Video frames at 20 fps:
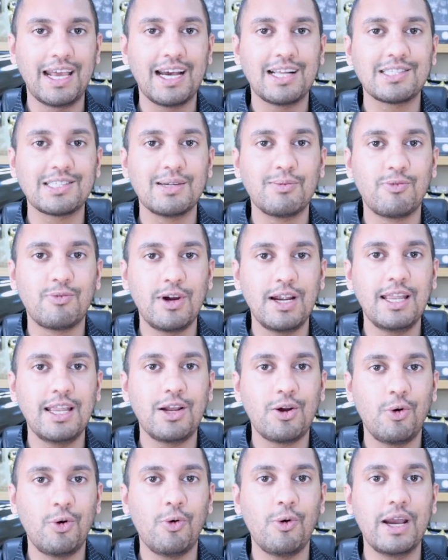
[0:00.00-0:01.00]
it had some
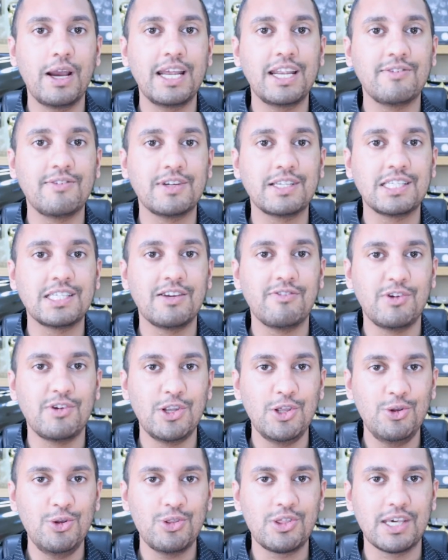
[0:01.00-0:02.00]
really cool, innovative
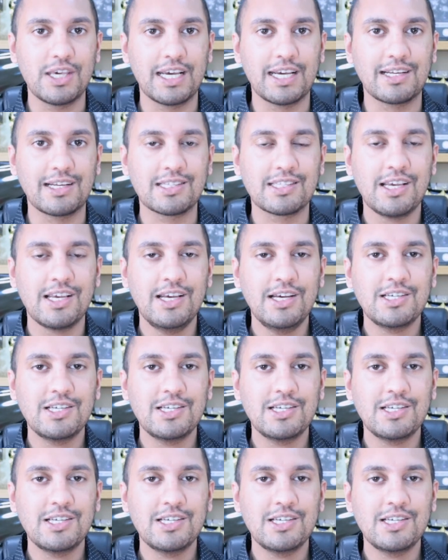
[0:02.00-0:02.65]
new things.